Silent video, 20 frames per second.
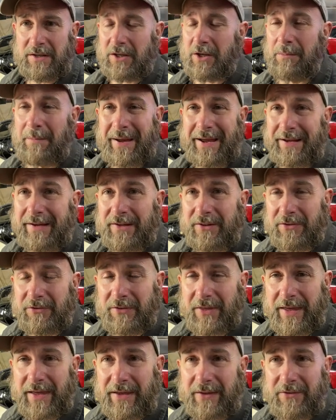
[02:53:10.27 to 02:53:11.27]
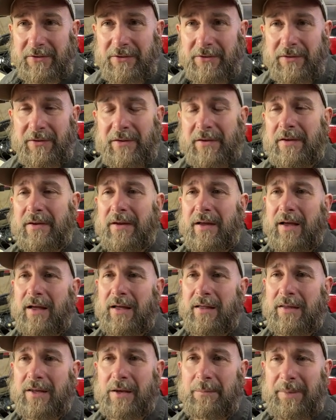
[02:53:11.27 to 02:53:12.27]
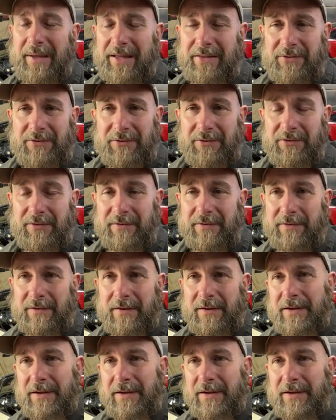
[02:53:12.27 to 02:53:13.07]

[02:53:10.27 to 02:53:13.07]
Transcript: little maintenance things, little bits,